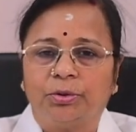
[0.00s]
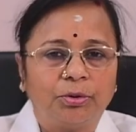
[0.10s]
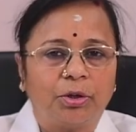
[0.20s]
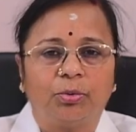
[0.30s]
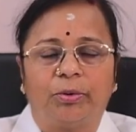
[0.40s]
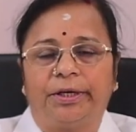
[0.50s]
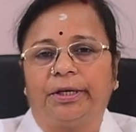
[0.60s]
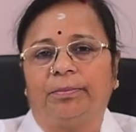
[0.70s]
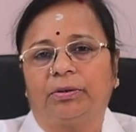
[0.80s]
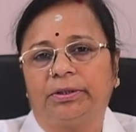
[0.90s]
do not
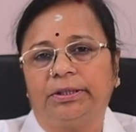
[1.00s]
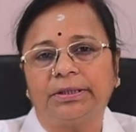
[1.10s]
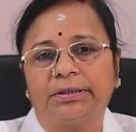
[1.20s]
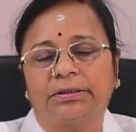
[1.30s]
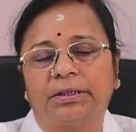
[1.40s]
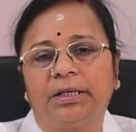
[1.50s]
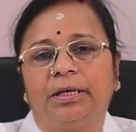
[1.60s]
worry about this,